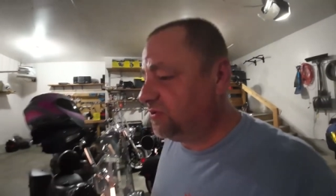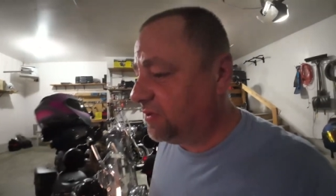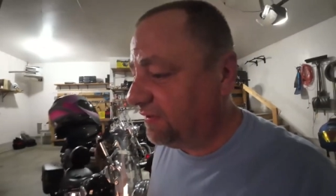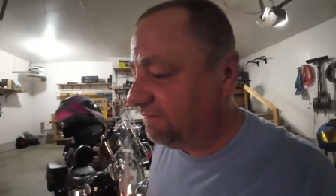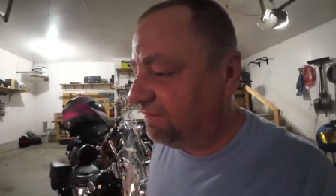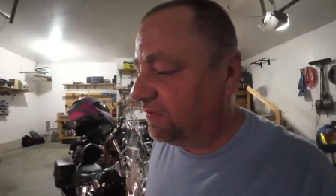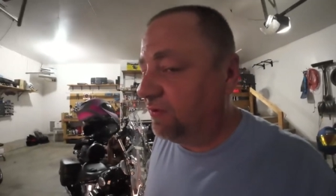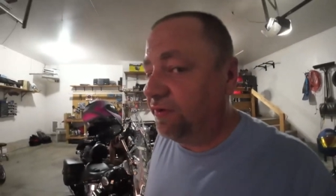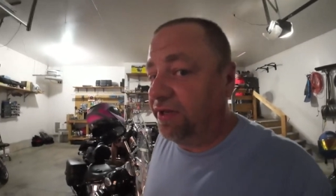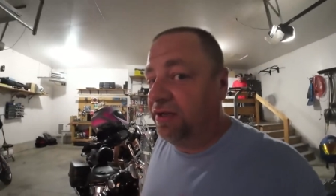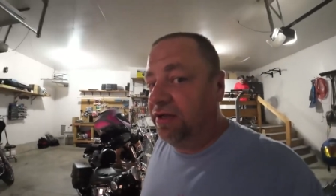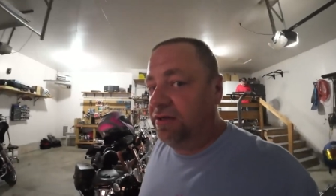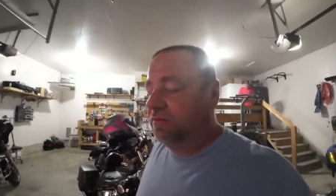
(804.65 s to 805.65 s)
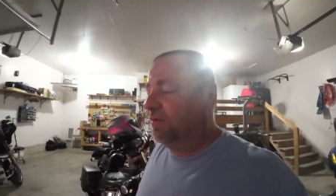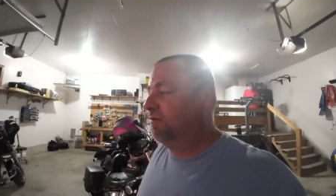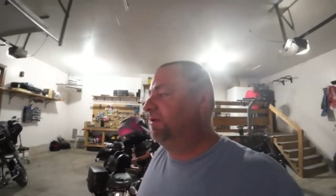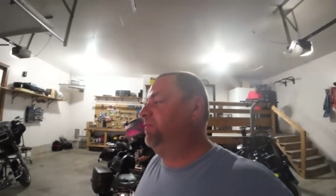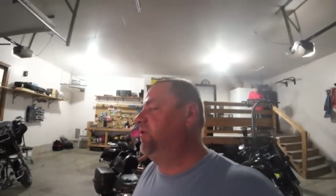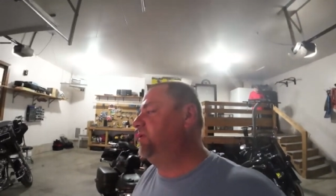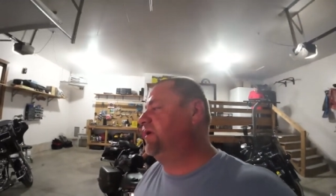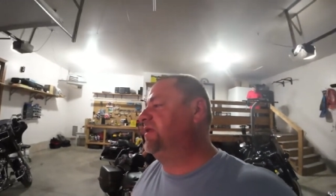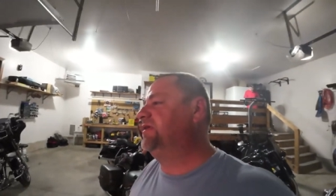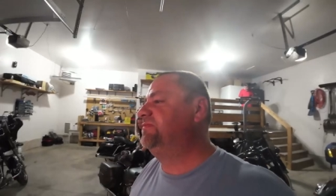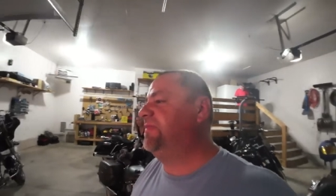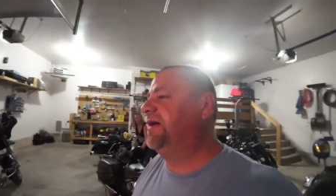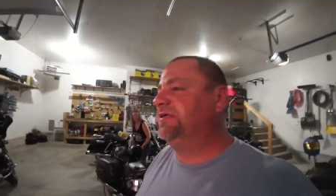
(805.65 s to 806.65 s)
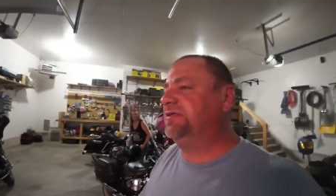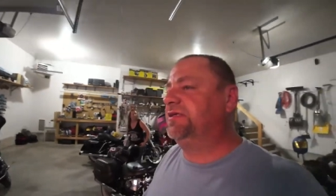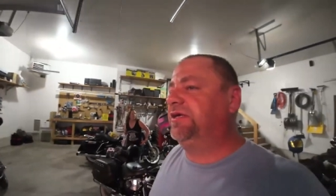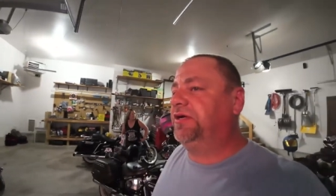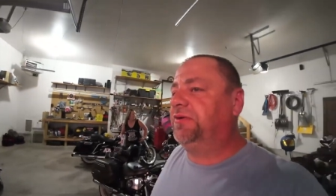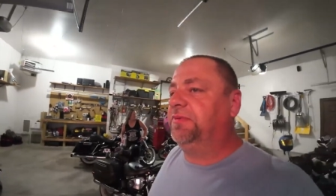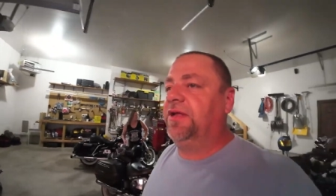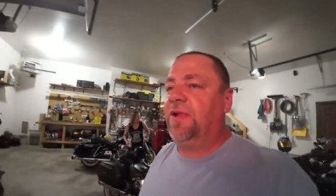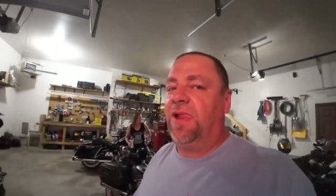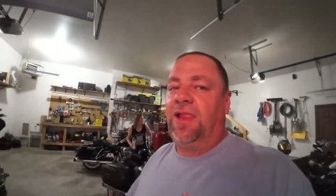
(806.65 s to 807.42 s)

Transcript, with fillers: 20 fold when we pulled all these bikes in here, but.